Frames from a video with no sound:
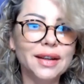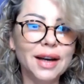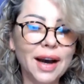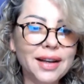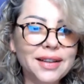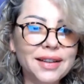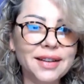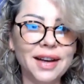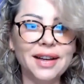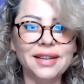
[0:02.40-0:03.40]
Hi,
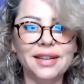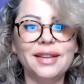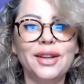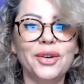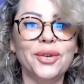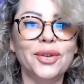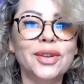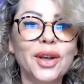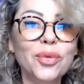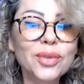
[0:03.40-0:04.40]
hello.
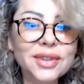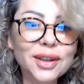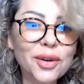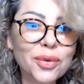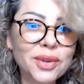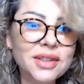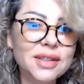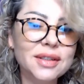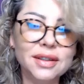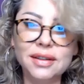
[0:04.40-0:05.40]
Okay, what a
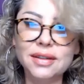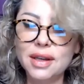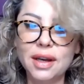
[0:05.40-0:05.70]
coincidence.